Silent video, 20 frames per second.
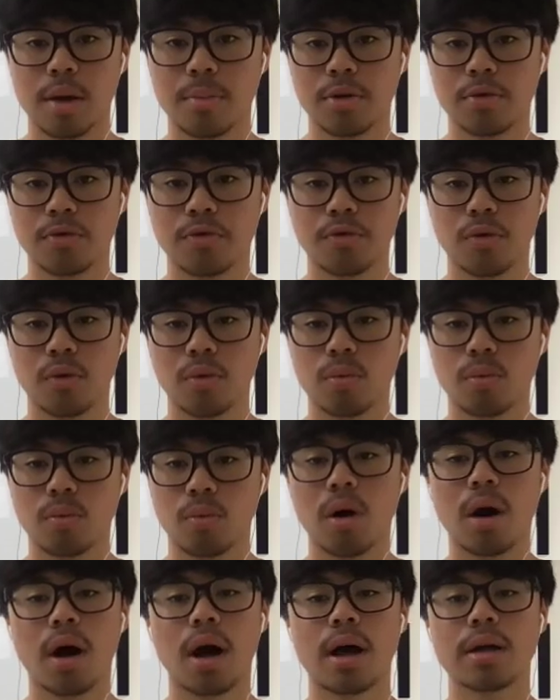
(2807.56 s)
I mean, for
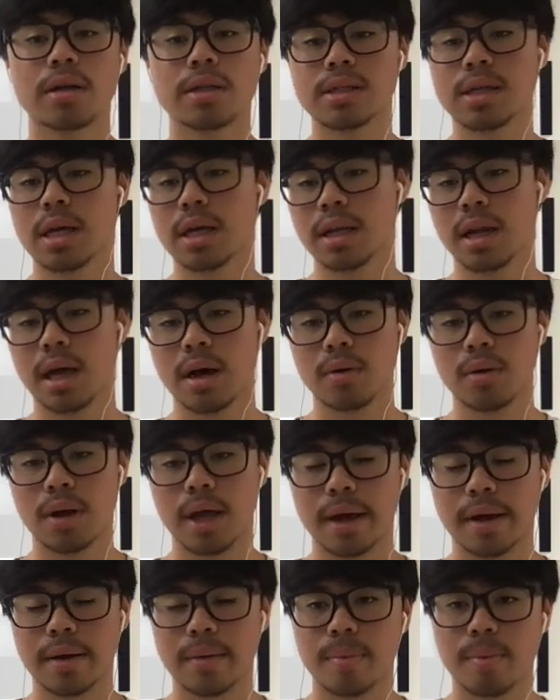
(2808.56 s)
what I'd say now,
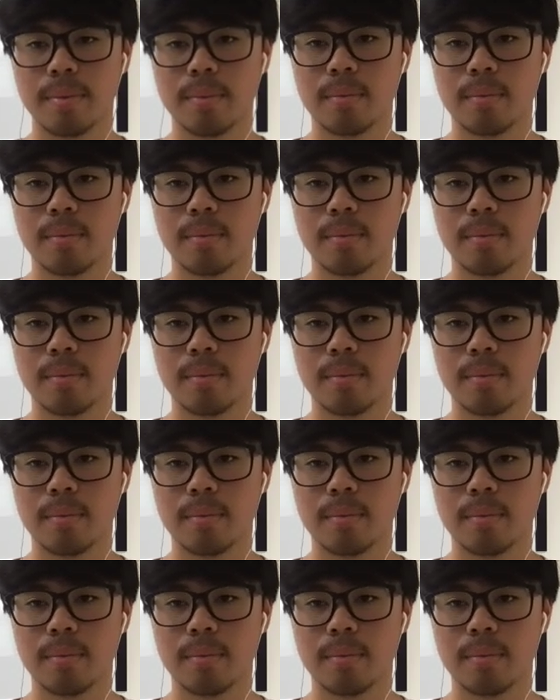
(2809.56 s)
like